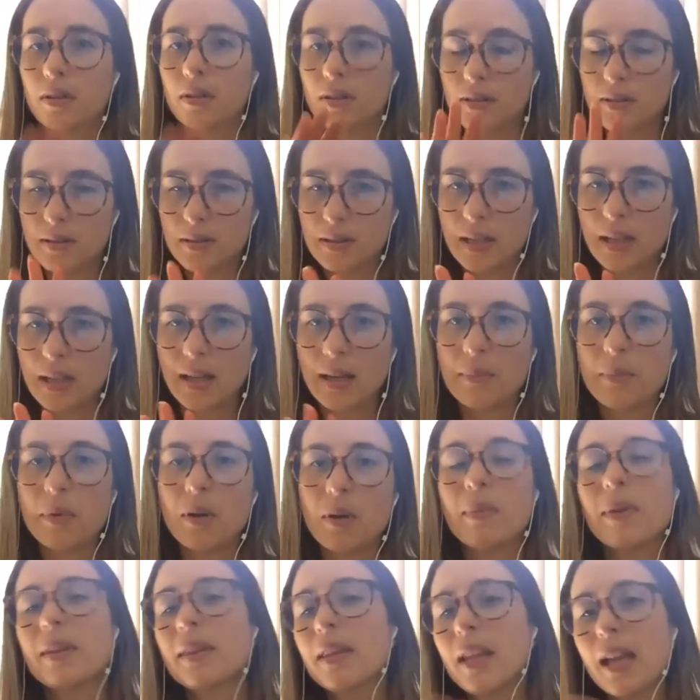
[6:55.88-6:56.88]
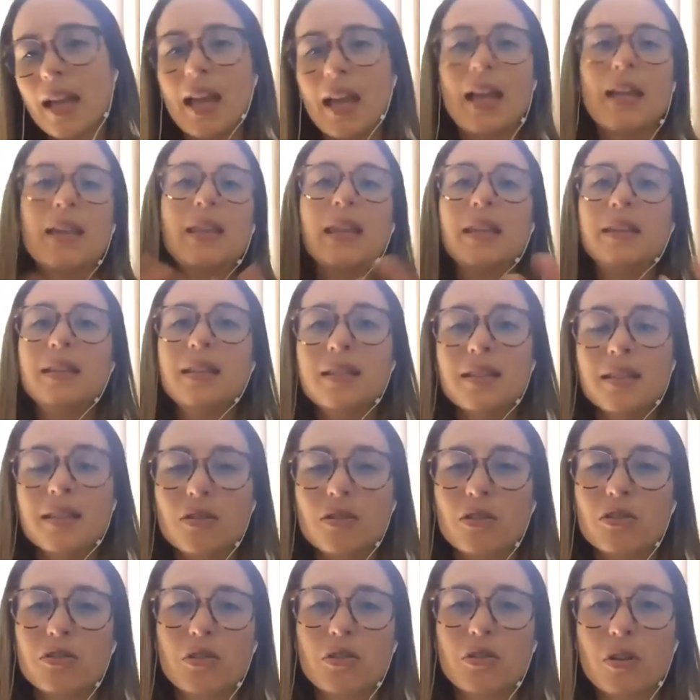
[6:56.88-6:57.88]
take a moment. And this is
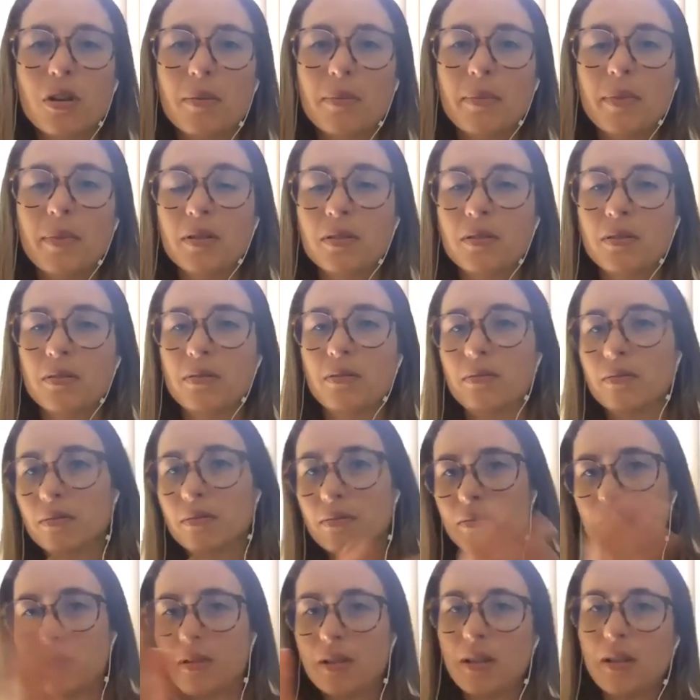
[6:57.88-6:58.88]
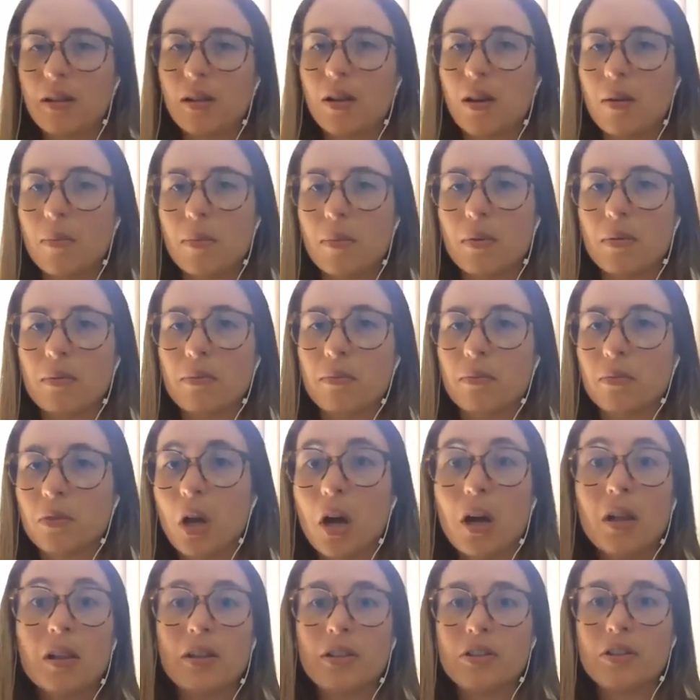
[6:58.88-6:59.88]
also common
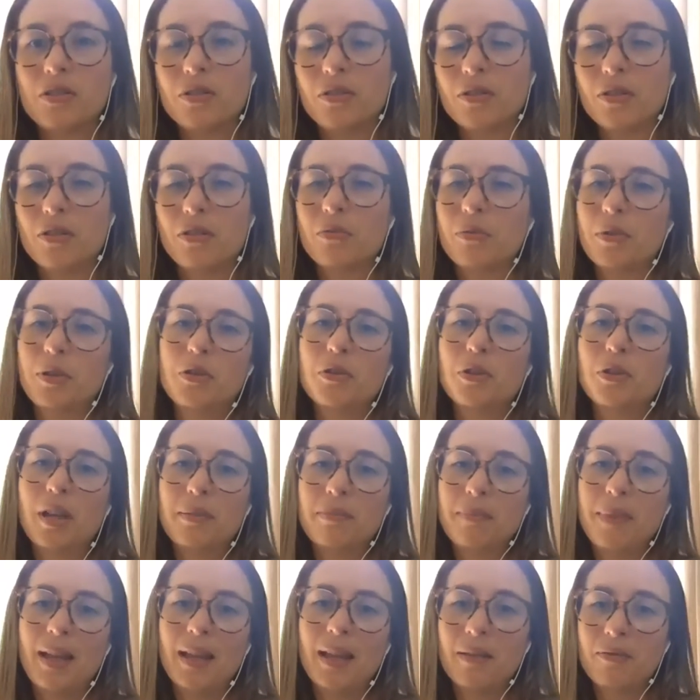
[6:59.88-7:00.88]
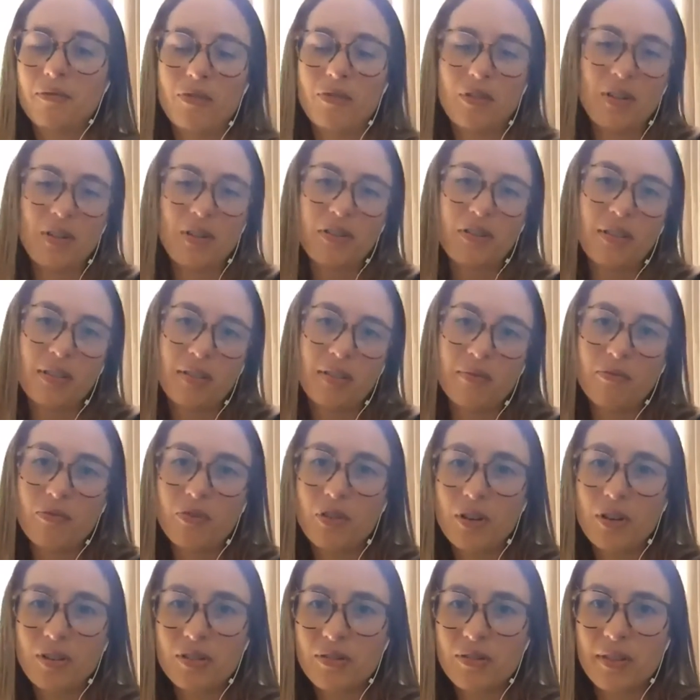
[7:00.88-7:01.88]
knowledge. You know, when you get mad,
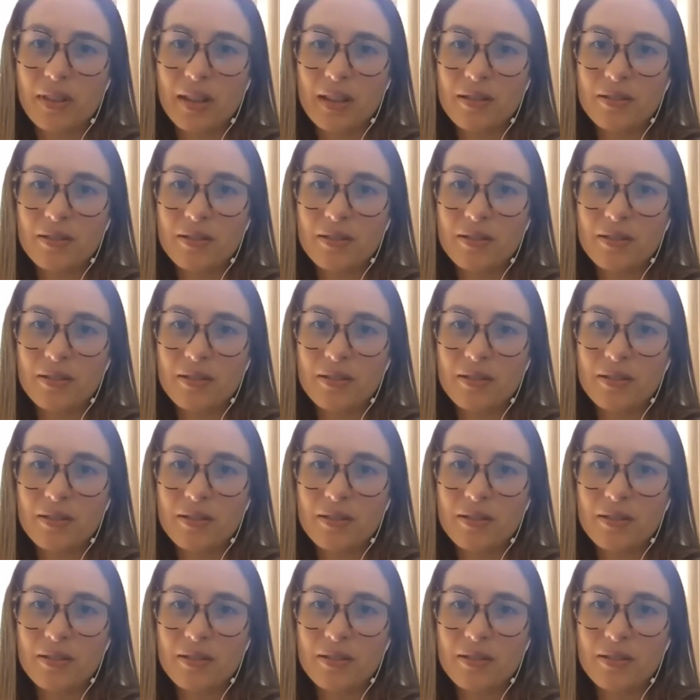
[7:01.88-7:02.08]
first thing